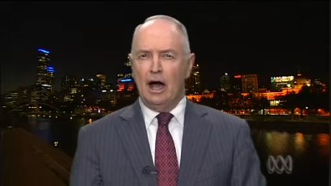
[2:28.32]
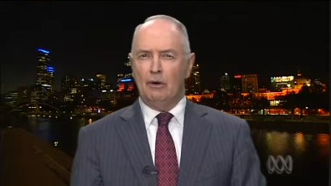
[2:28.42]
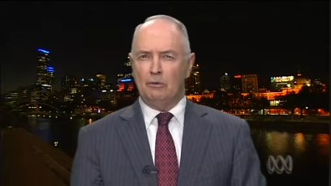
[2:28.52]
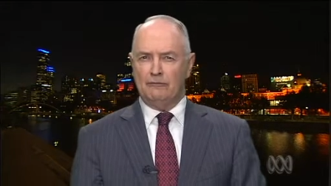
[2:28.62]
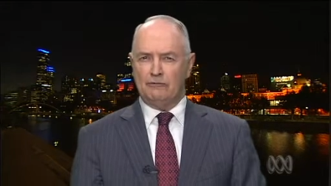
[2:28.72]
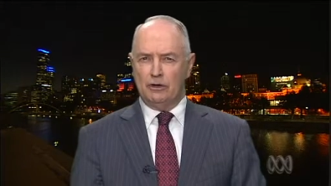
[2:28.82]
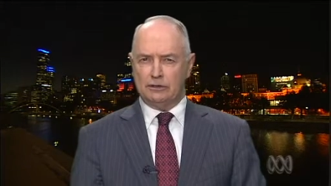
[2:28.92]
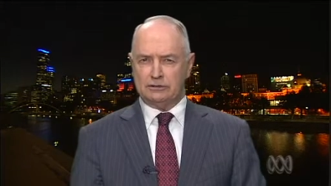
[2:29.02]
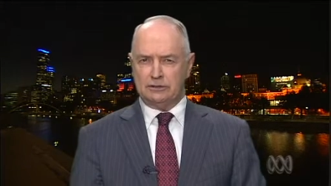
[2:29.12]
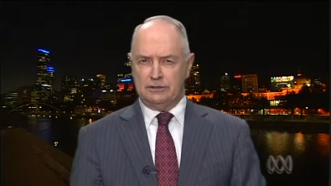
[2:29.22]
we've
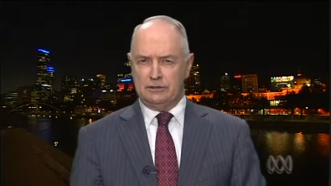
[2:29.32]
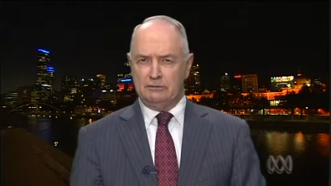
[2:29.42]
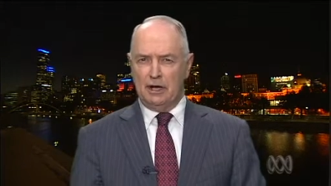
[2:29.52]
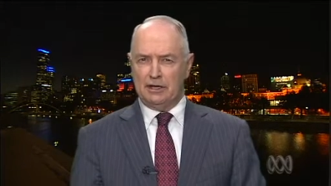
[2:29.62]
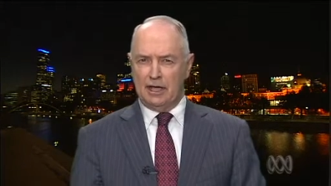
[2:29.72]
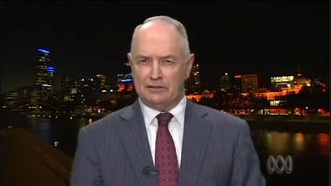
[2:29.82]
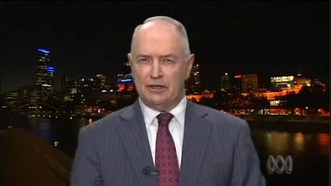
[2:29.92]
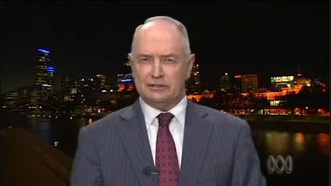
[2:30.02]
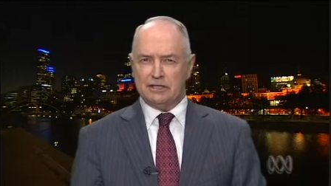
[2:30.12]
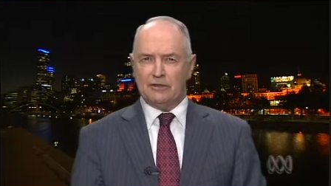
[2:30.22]
got to get
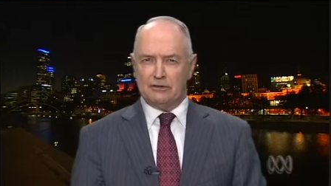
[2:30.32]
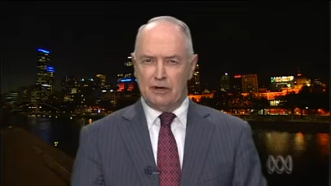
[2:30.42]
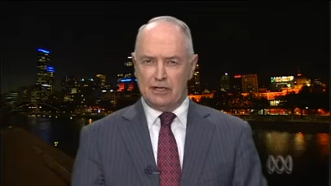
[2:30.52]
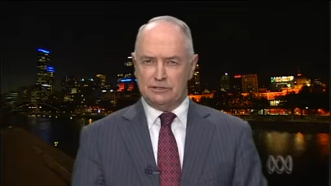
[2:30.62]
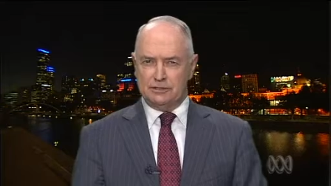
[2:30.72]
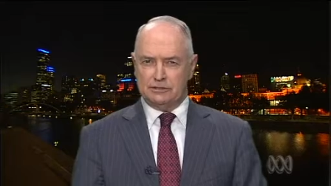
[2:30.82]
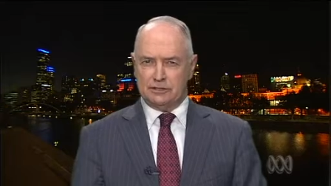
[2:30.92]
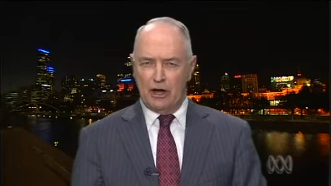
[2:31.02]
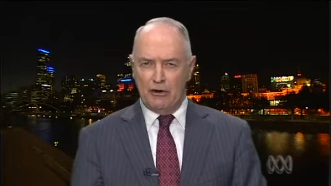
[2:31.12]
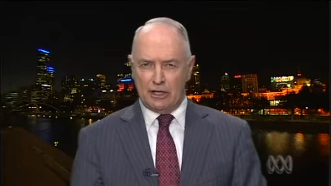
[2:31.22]
those other engines
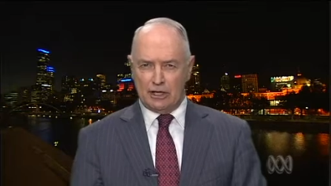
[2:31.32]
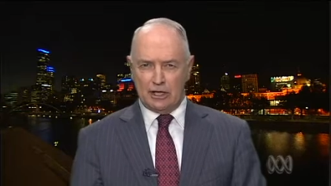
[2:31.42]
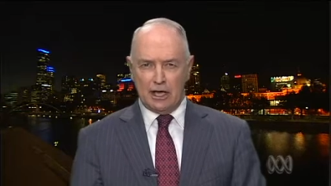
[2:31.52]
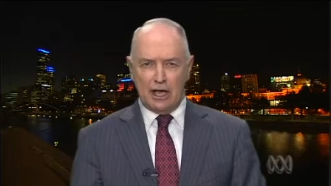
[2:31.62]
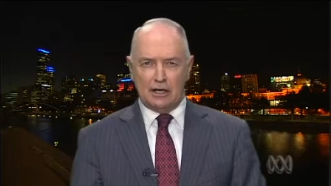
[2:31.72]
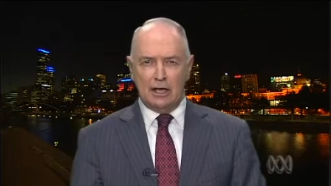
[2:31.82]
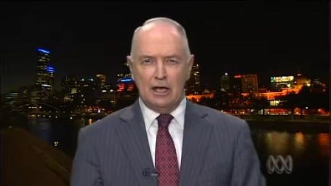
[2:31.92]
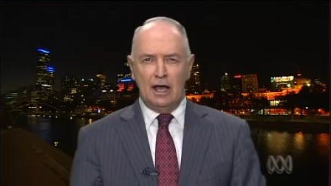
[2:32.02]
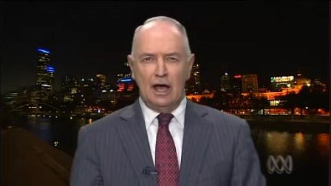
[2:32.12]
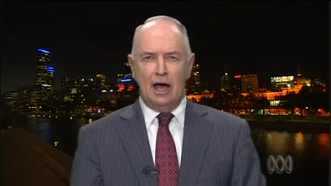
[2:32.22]
going again.
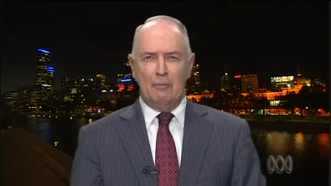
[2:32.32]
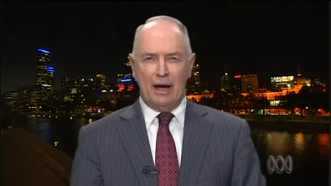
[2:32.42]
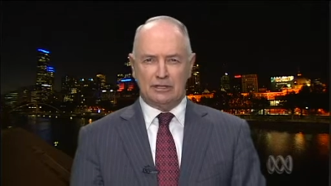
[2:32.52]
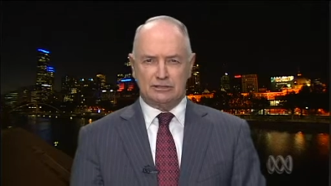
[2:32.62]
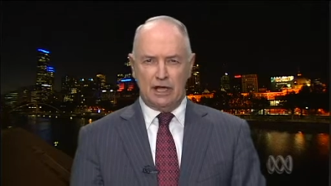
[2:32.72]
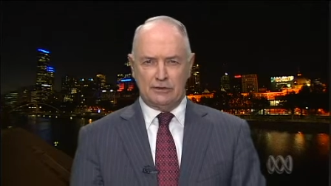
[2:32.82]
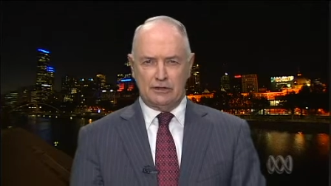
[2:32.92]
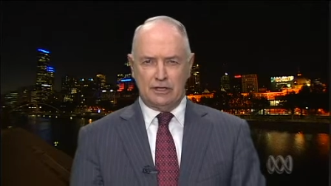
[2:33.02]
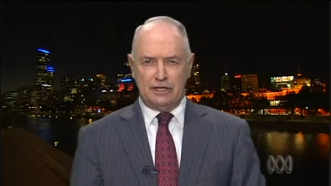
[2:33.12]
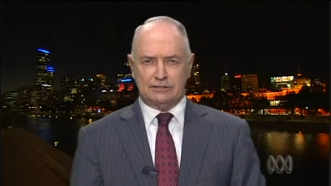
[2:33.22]
Amongst other
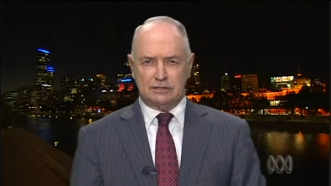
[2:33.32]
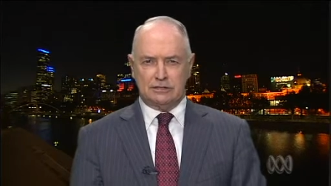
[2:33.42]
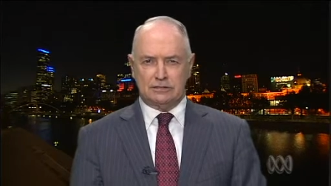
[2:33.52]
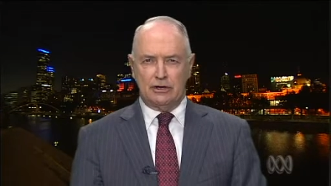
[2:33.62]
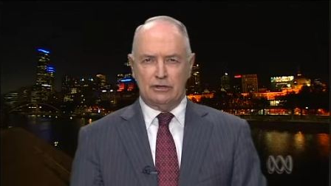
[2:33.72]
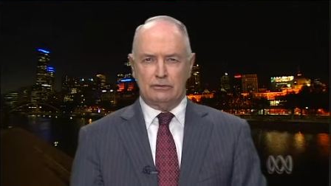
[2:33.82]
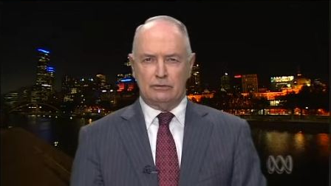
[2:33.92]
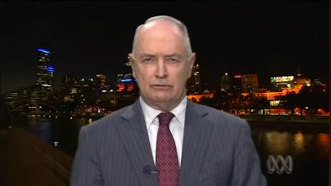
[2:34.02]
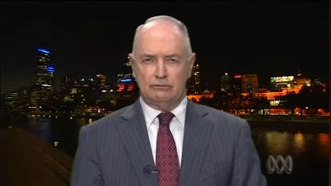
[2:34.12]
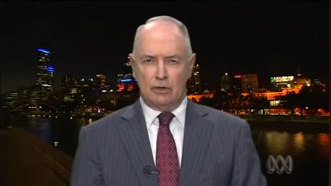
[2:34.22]
things, that's going
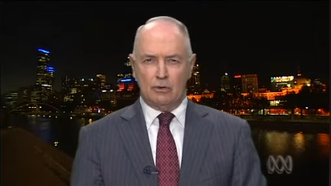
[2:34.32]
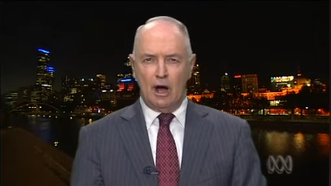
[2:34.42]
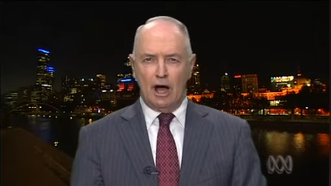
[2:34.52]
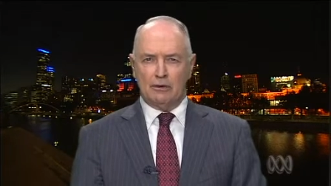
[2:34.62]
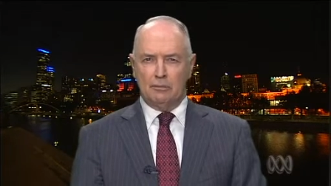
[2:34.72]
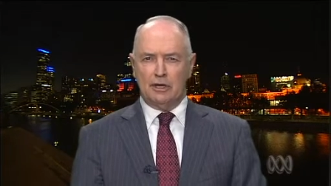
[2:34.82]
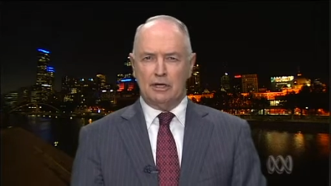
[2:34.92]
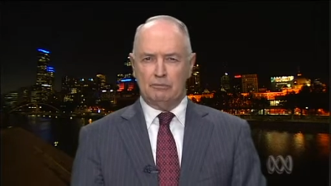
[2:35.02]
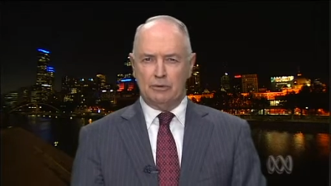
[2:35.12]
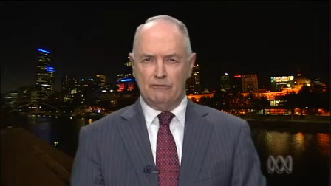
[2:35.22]
to require a big
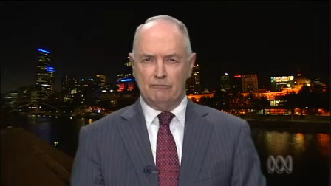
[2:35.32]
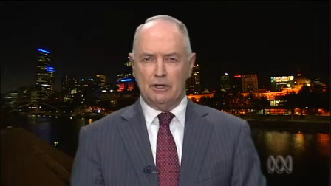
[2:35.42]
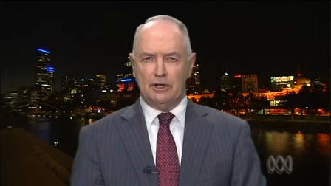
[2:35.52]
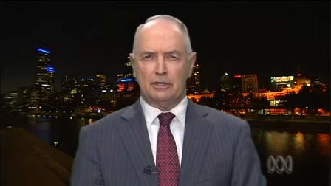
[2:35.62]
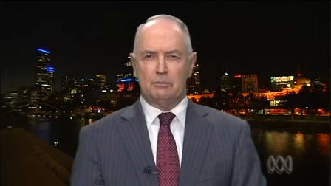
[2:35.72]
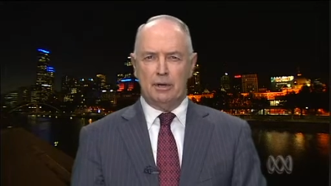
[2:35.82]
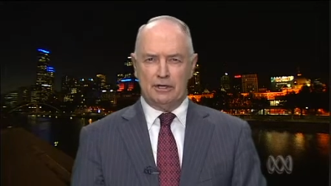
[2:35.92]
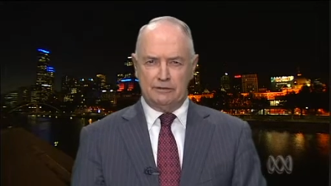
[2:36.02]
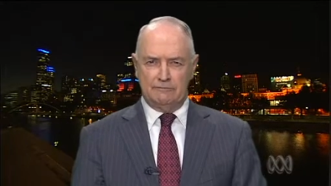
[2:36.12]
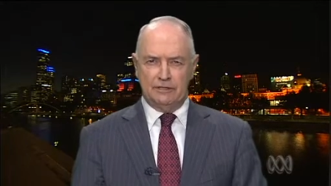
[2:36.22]
improvement in
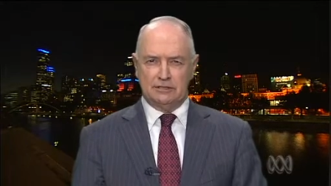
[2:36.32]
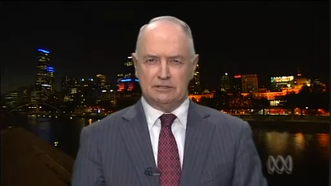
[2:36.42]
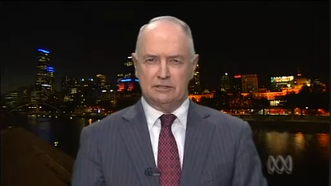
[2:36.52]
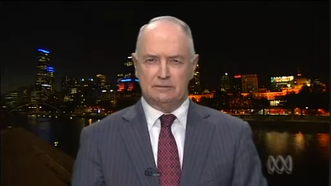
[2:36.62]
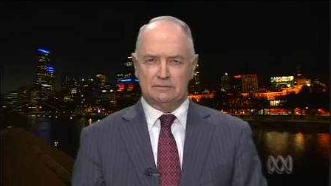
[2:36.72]
competitiveness.